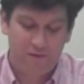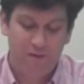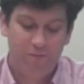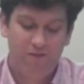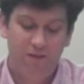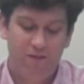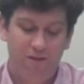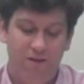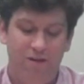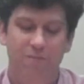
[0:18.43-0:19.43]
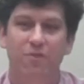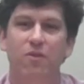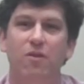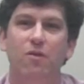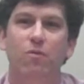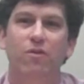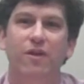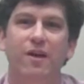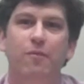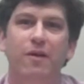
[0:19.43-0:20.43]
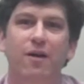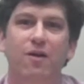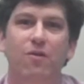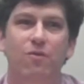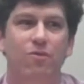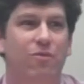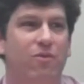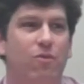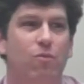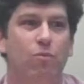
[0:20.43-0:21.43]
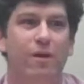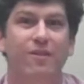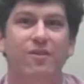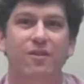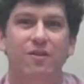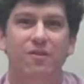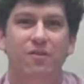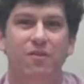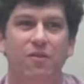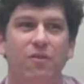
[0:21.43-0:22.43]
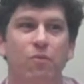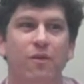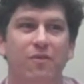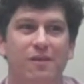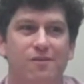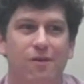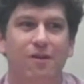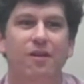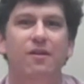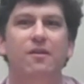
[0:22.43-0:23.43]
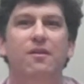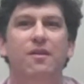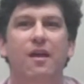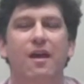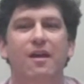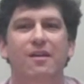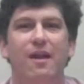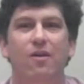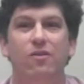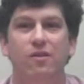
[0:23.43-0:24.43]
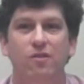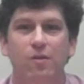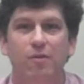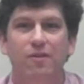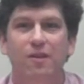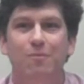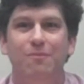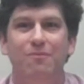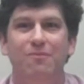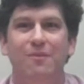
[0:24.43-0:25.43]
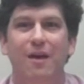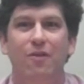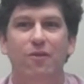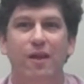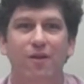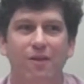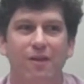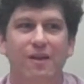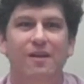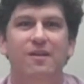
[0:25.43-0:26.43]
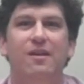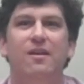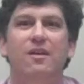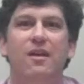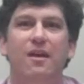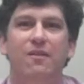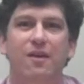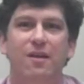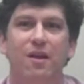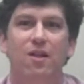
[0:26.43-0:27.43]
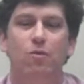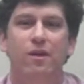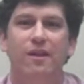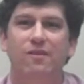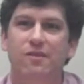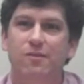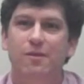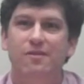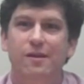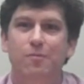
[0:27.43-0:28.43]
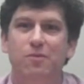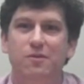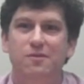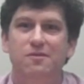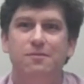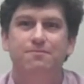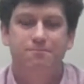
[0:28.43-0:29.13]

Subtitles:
in particular, we'll talk about what these are and how to interpret them, how they're calculated, and then I'll work into some examples.